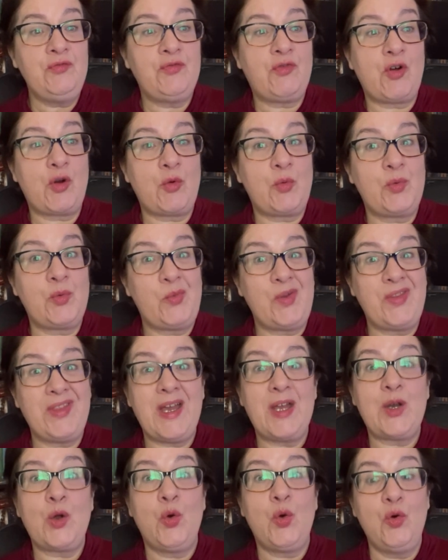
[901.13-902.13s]
forward with
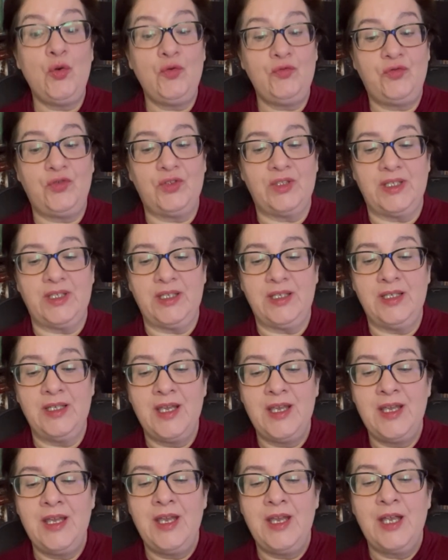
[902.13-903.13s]
that, hopefully,
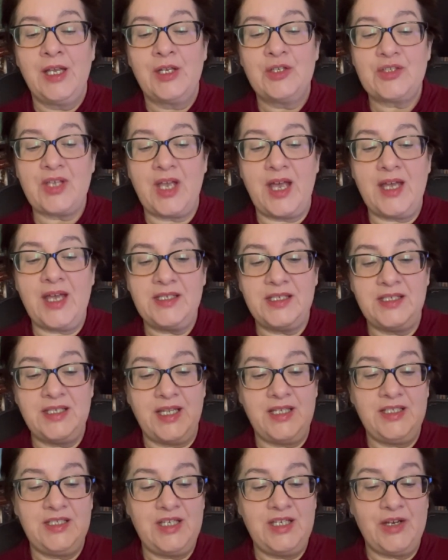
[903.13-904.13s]
because I had an
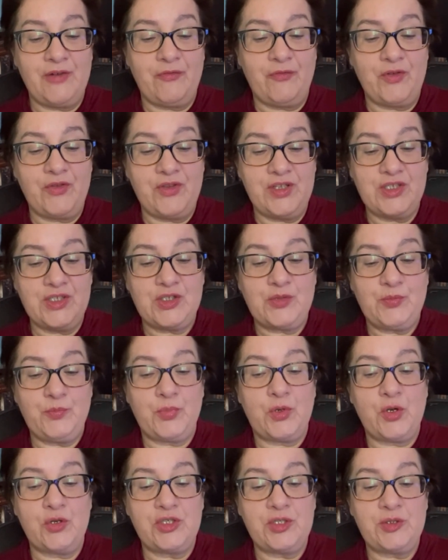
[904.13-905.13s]
idea for this
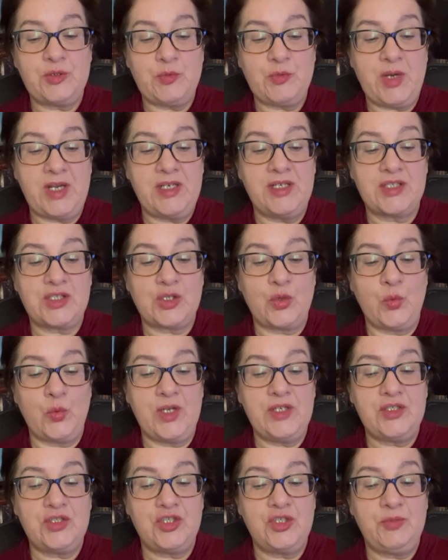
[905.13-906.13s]
project I'm writing. It's a
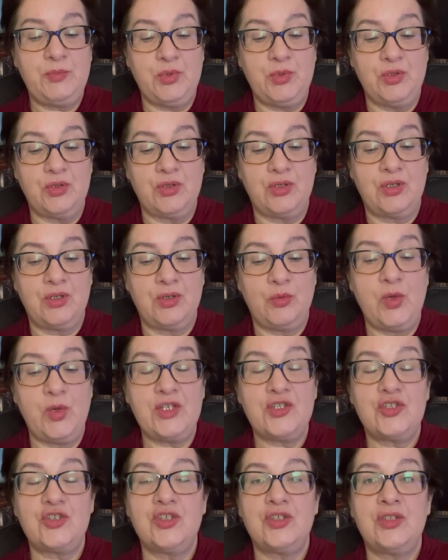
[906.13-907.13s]
witchy book,
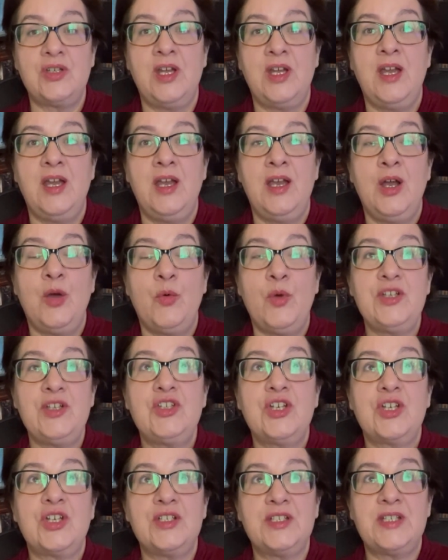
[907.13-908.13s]

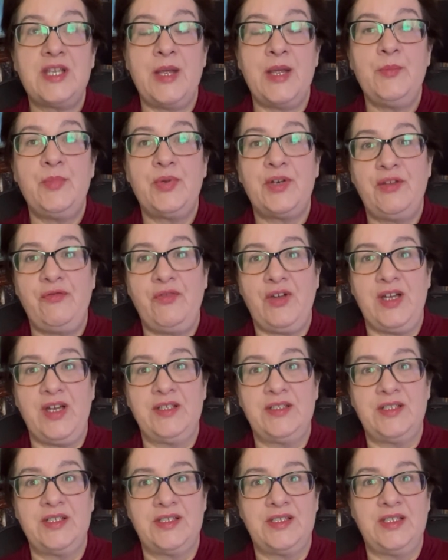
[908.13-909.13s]
witchy contemporary
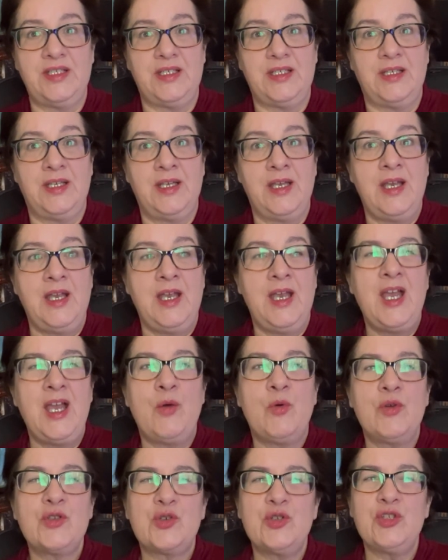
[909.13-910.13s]
fantasy. It
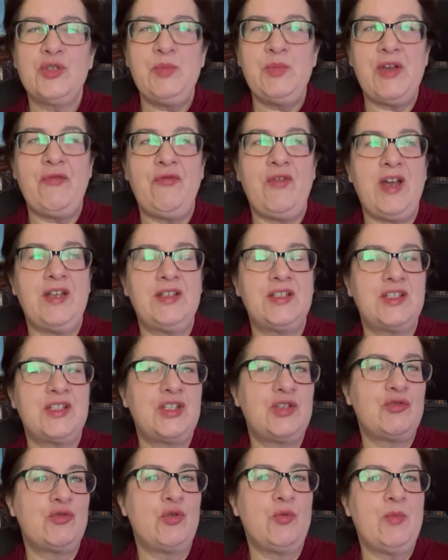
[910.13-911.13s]
was going to be a
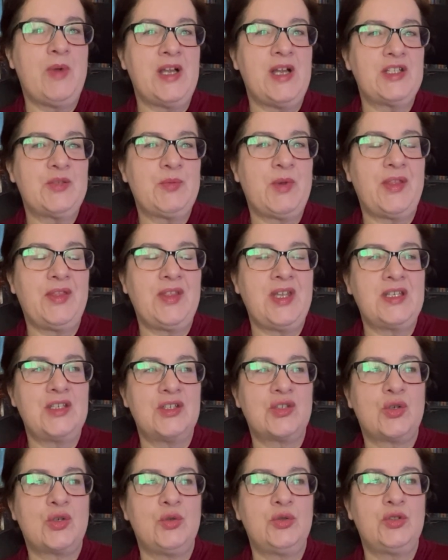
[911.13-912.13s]
fantasy romance, but I think
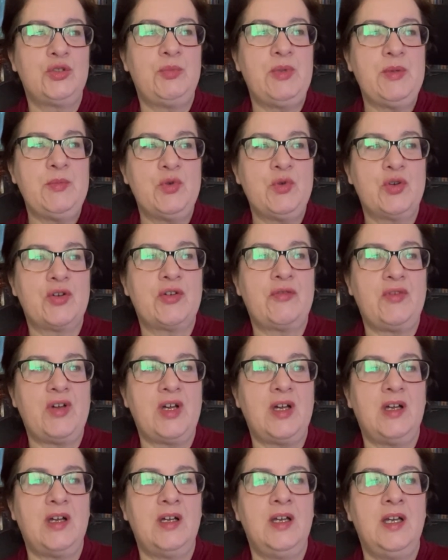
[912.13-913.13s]
it's going to be more of
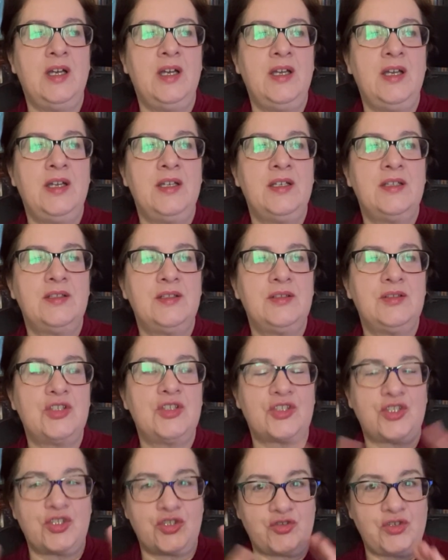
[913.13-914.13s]

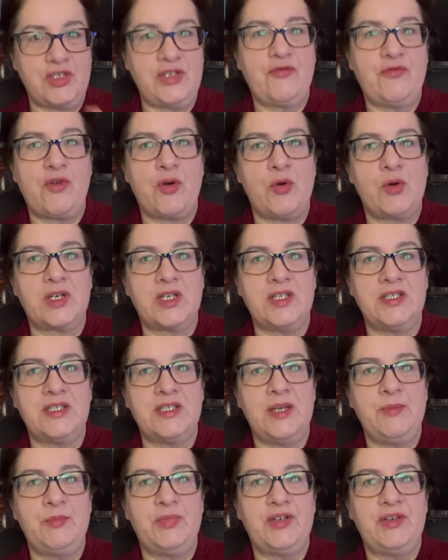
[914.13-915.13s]
just a straightforward
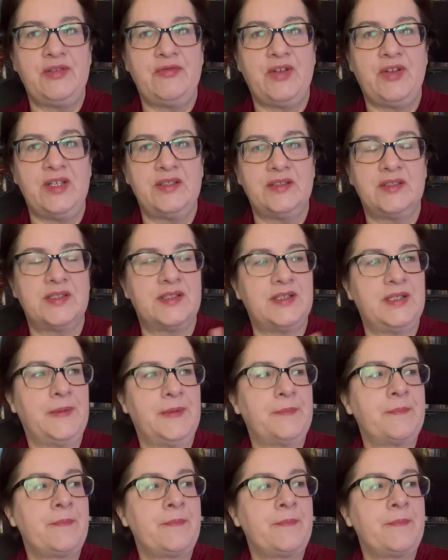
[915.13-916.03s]
contemporary fantasy.